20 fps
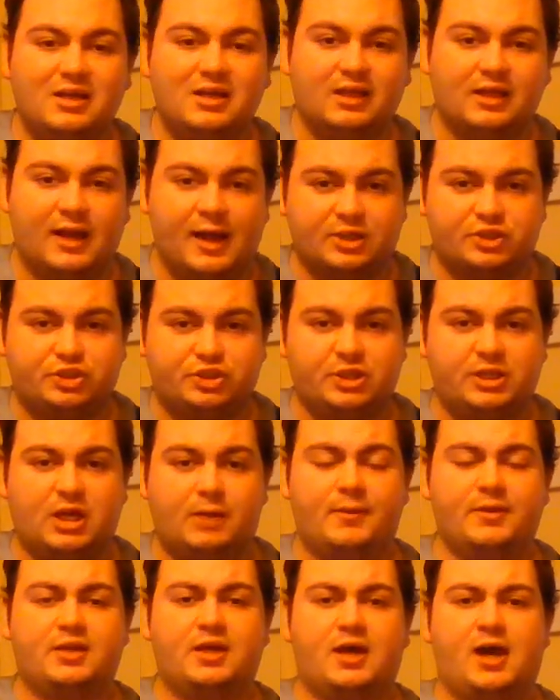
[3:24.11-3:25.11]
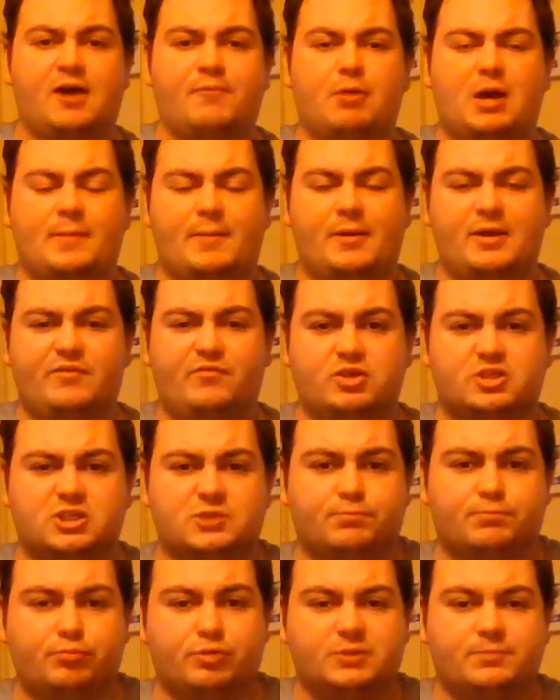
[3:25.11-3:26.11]
Last year, that meant they had Parramatta
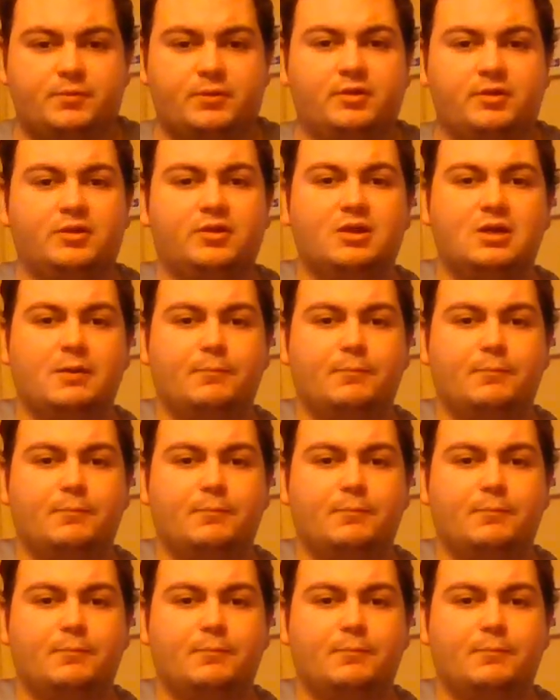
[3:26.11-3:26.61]
versus Brisbane,